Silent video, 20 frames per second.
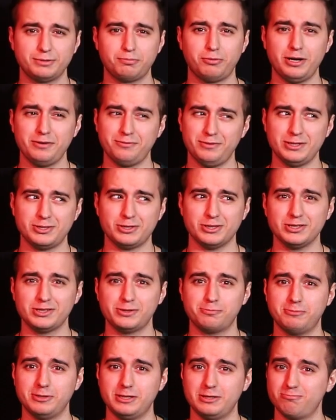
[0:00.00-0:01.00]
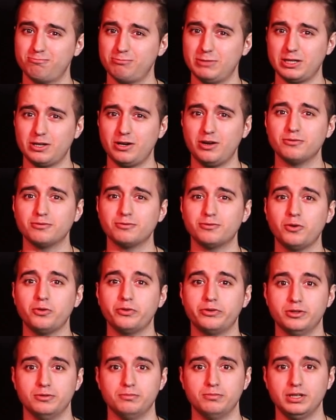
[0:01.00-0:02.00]
It's pretty vicious, but I can't
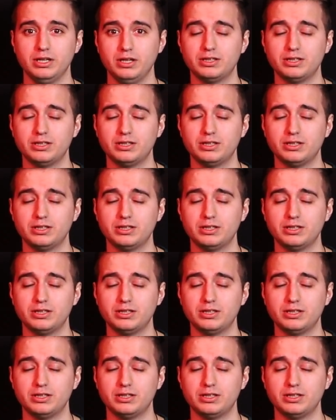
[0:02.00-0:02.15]
fault them.